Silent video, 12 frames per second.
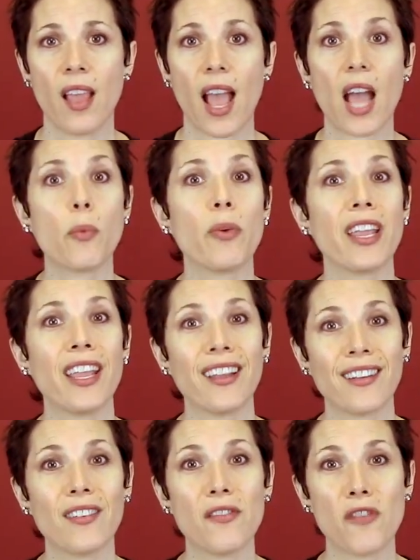And
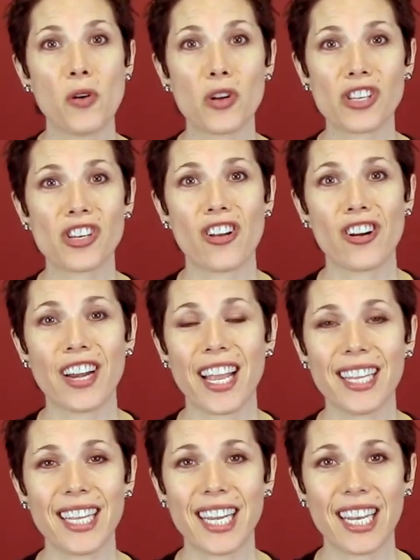we focused on our
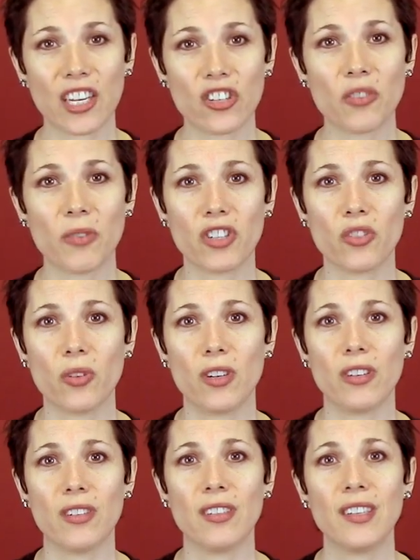nightly connection
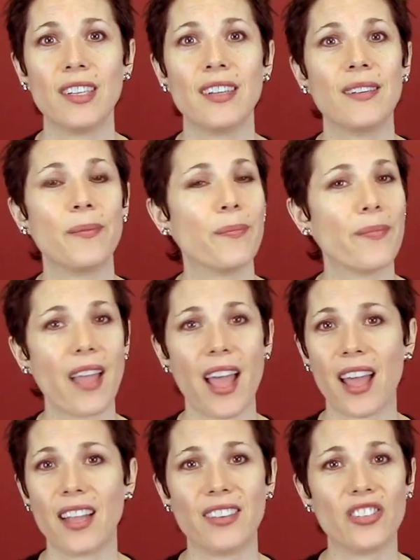ritual
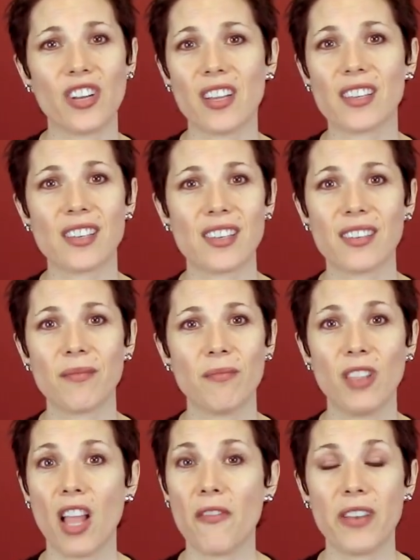and just
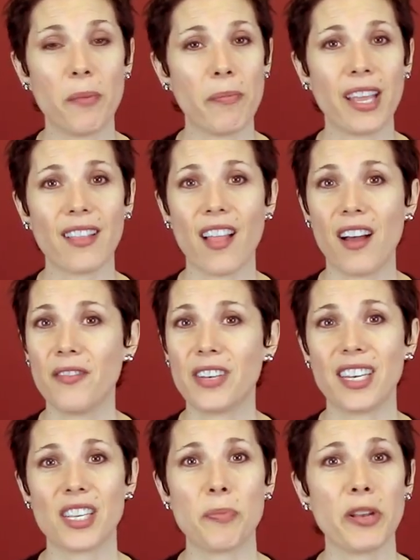loving and being loved,
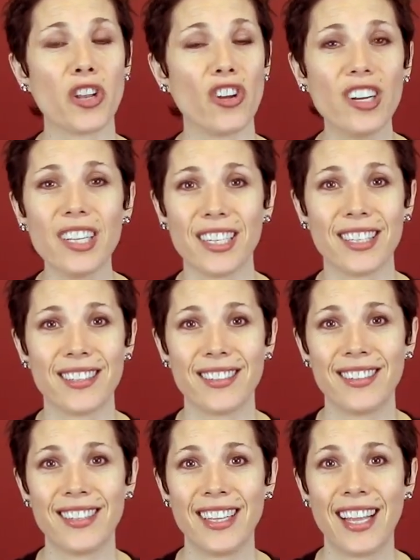and it's been good.
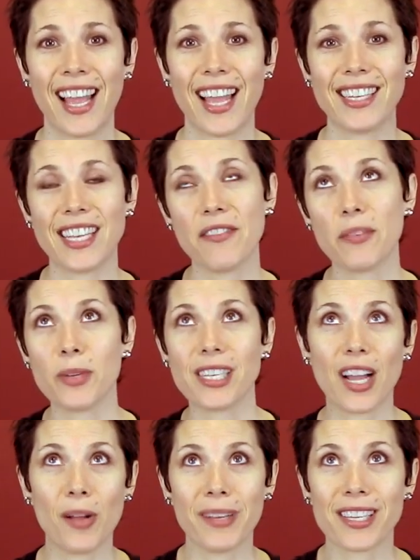And David would
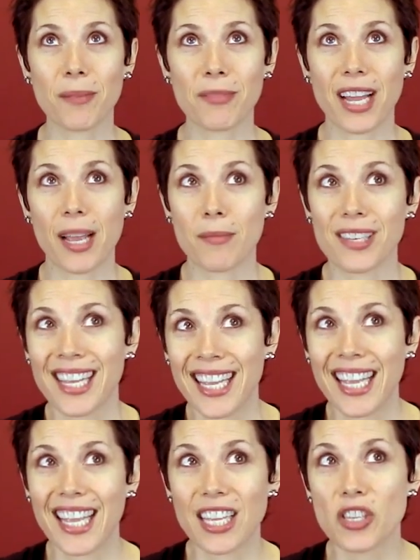tell me sometimes,
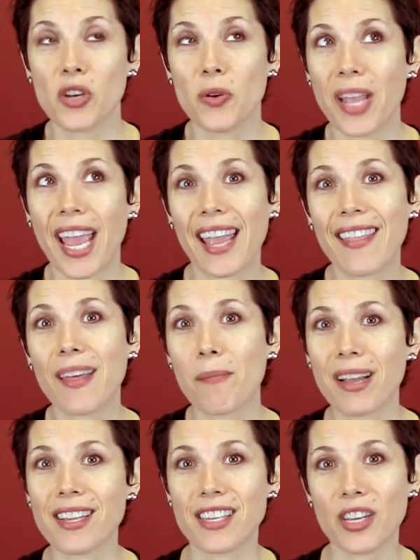Is it okay that
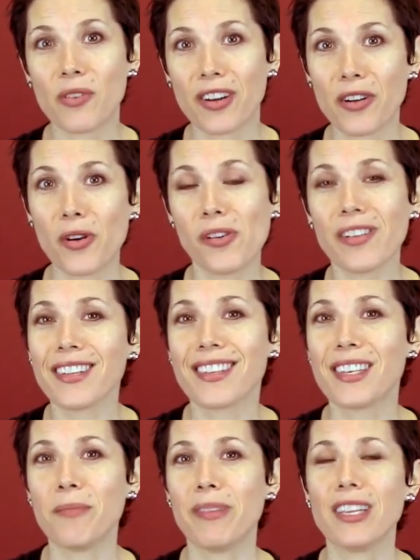my secret goal is
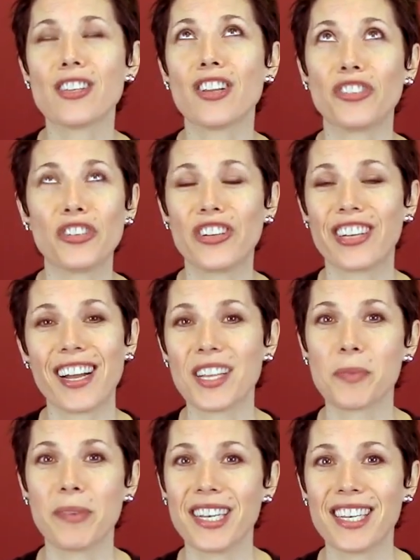to be such a good
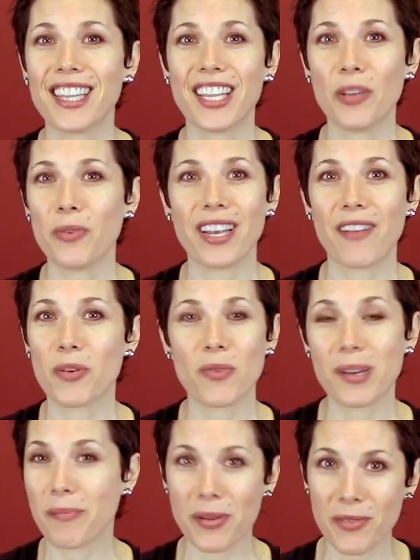husband that you would never
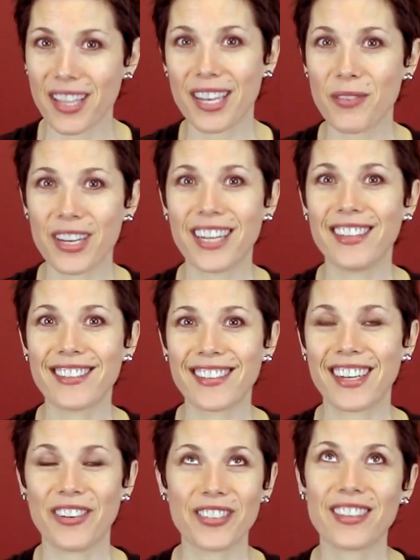want to be with anyone else?
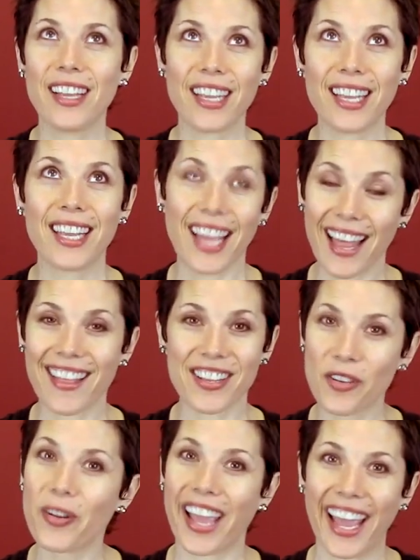And I was like, Yeah,
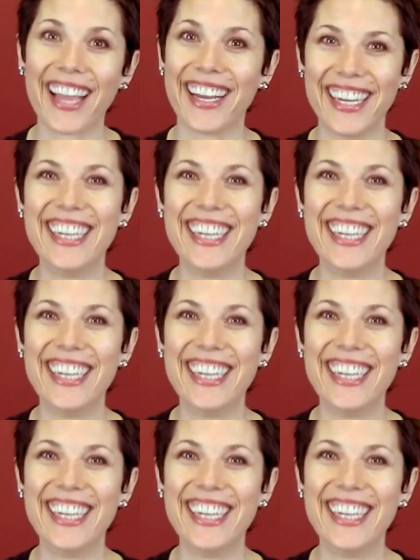that's okay.